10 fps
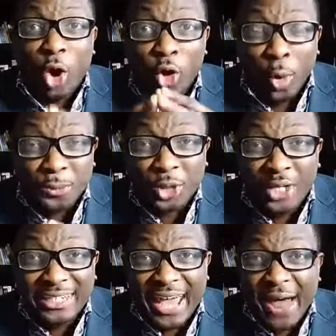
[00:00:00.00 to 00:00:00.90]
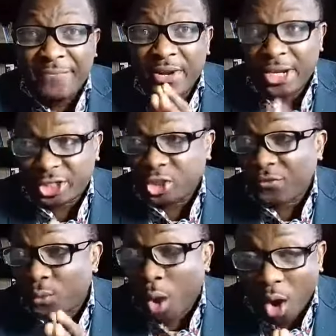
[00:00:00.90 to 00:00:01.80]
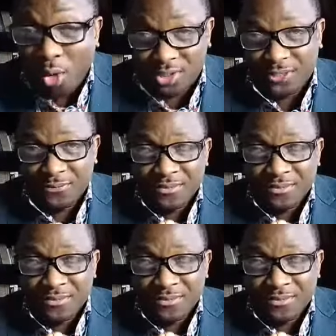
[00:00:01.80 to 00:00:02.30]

corruption in every nation of the world.